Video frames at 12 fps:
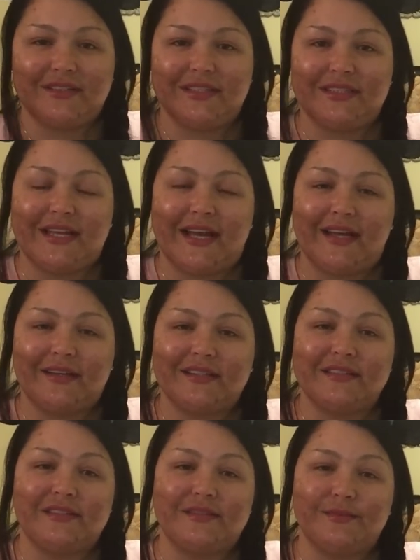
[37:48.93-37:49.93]
like that
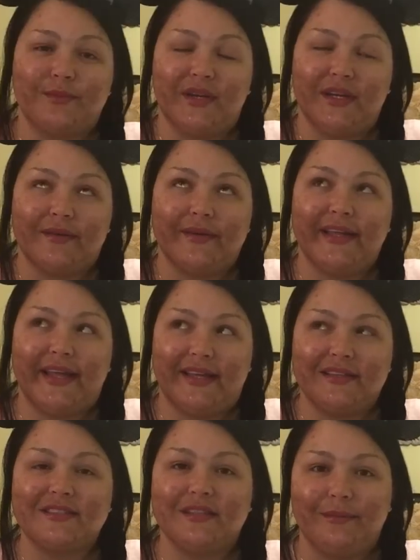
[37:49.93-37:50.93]
because we already ate